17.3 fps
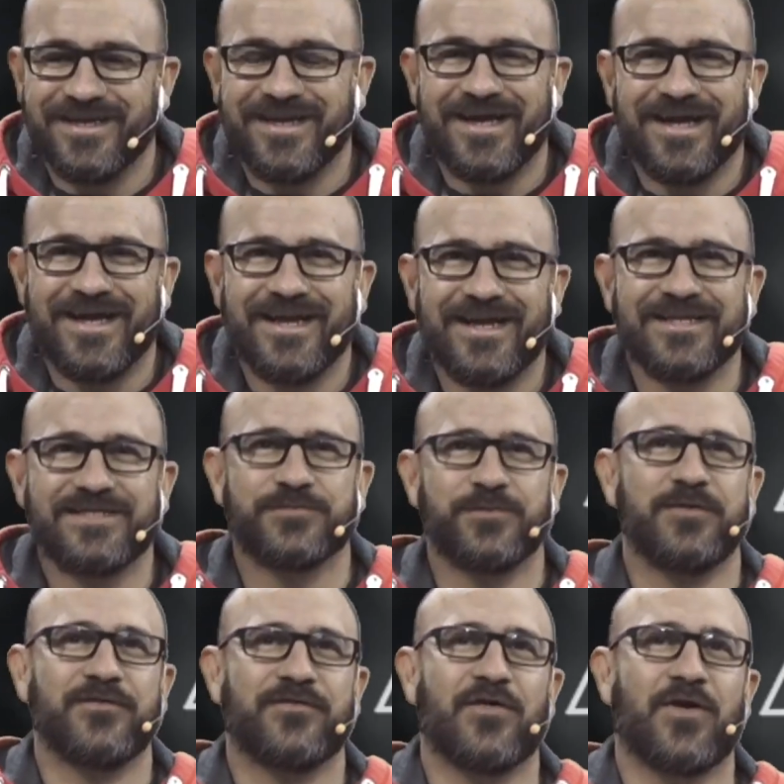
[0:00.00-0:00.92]
let's
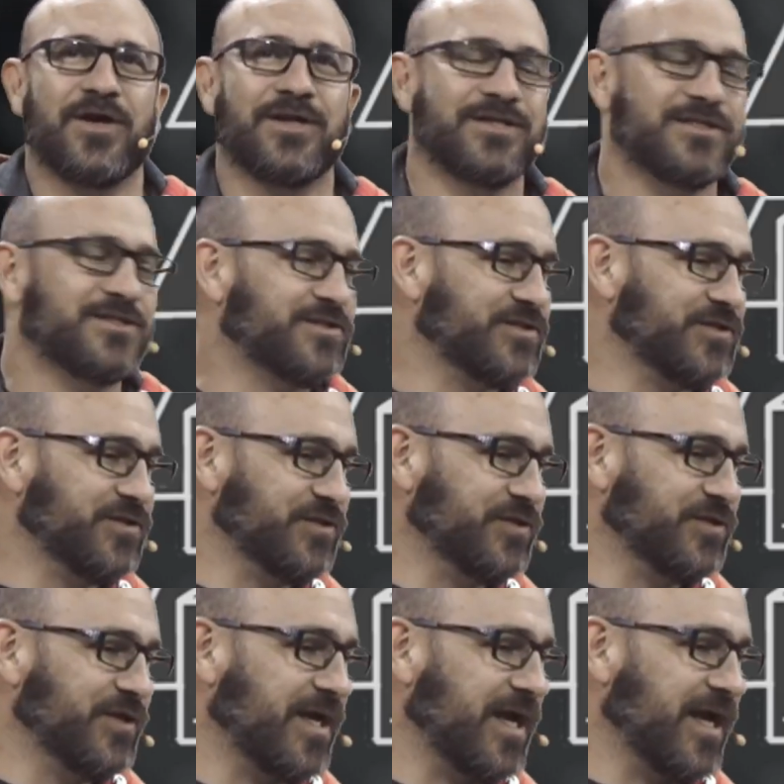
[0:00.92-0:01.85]
move on
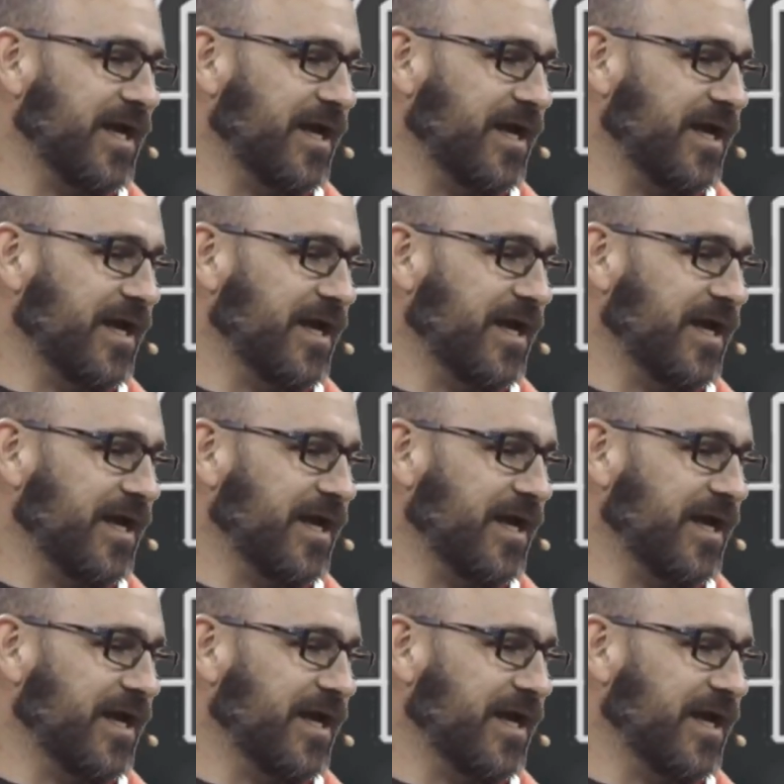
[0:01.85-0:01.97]
to